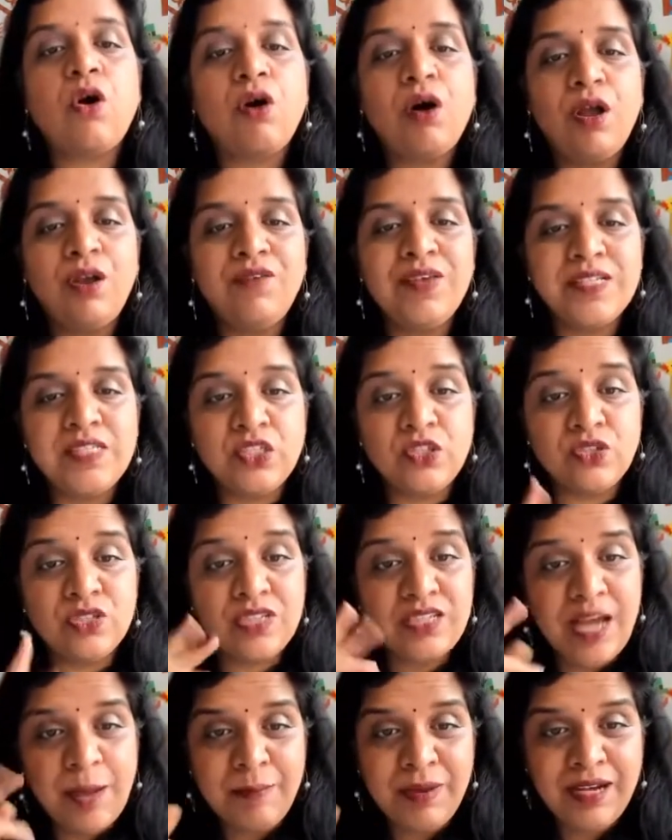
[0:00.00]
Always
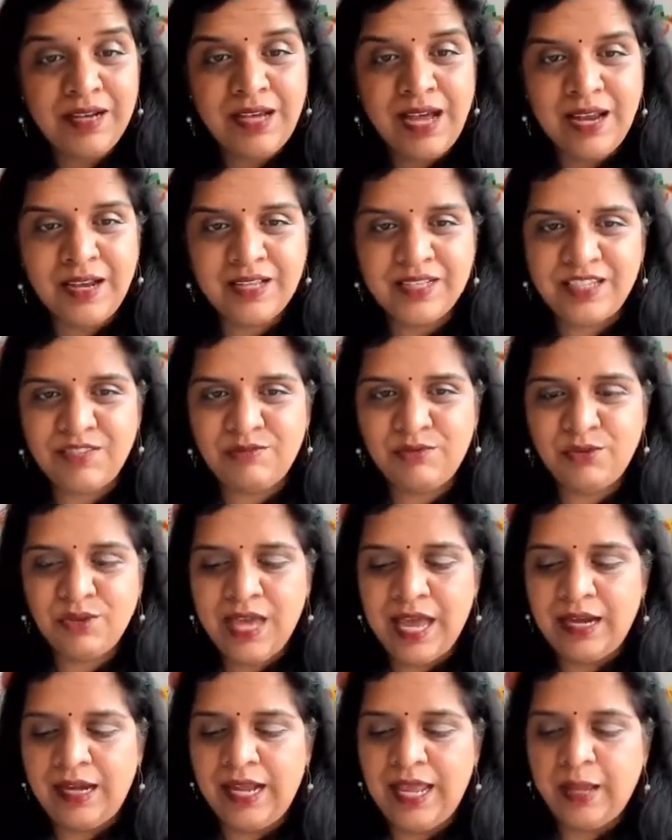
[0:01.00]
use double colors if you
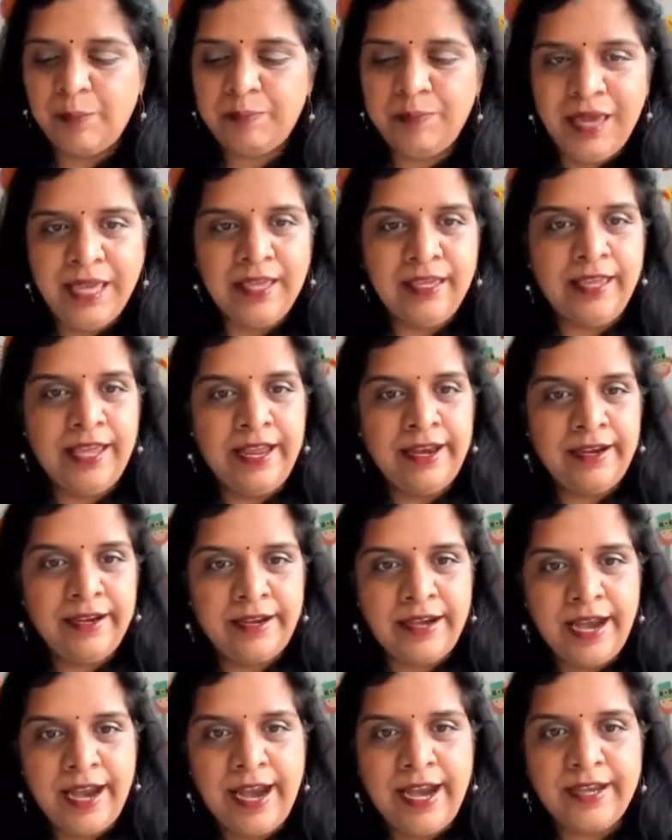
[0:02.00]
can, like pink
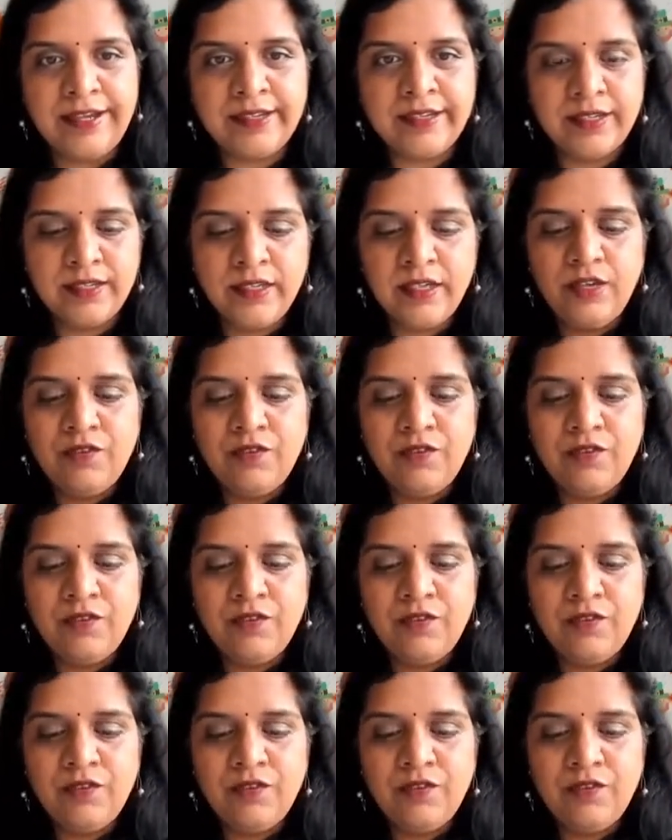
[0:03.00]
and red